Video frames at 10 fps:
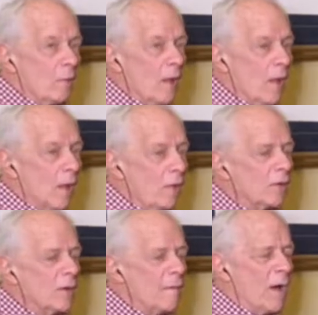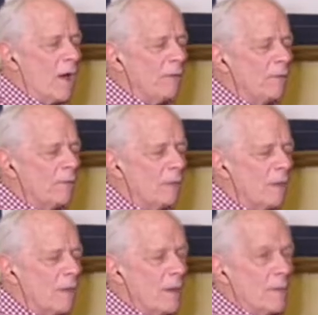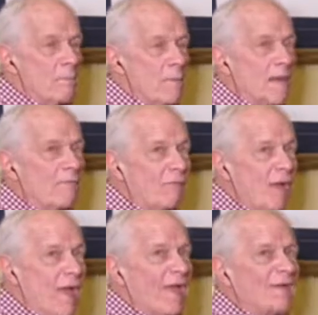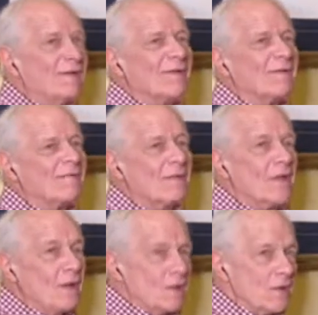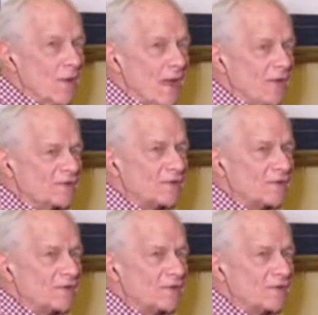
Well, come on, my friend, it's